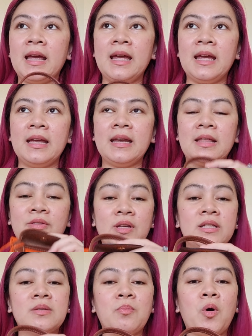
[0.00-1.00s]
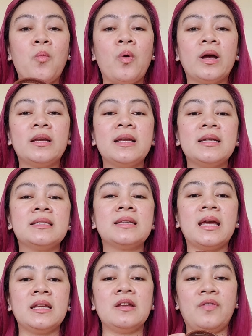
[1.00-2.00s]
and this small one is
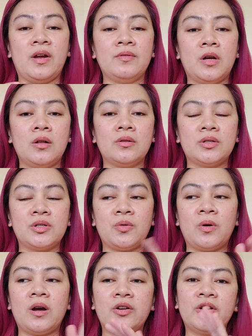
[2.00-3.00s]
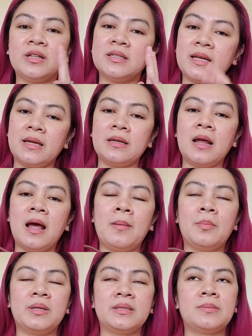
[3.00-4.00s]
$85 so 110
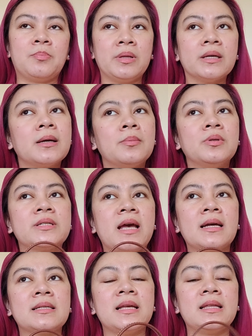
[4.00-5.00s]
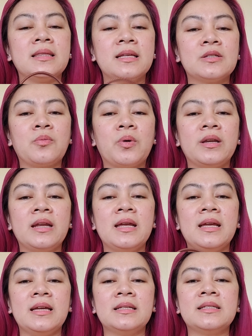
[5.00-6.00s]
plus applicable tax and this one
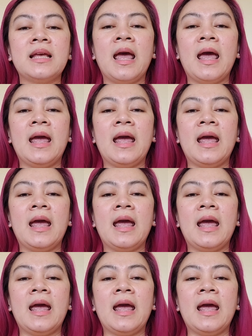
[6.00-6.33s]
is